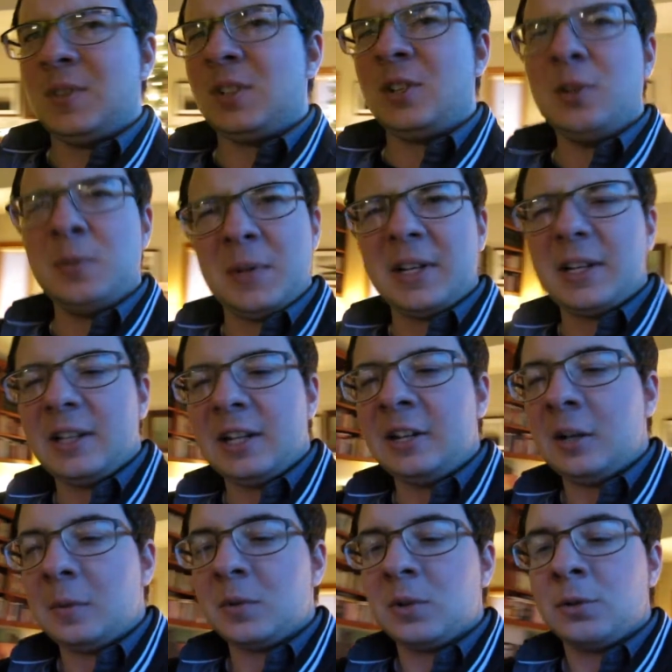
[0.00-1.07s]
excuse me, I got the
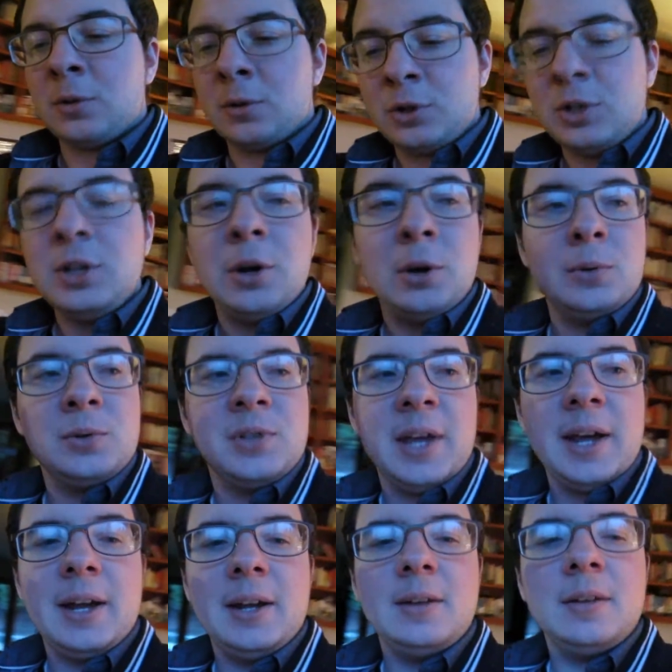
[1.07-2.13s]
hiccups. So she knows
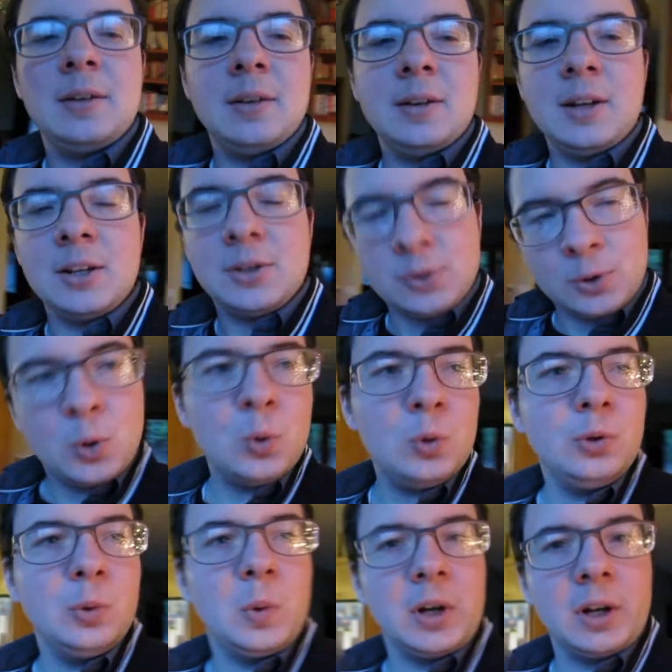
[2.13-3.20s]
that it's
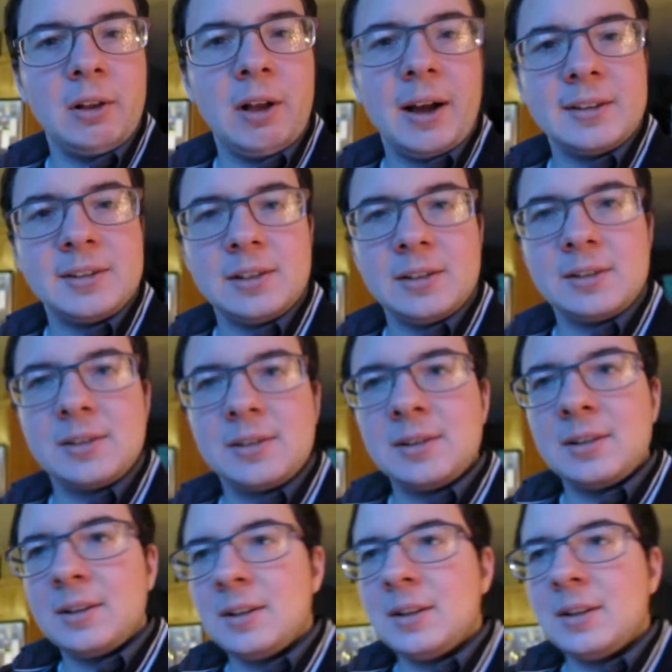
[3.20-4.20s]
cool to wear glasses.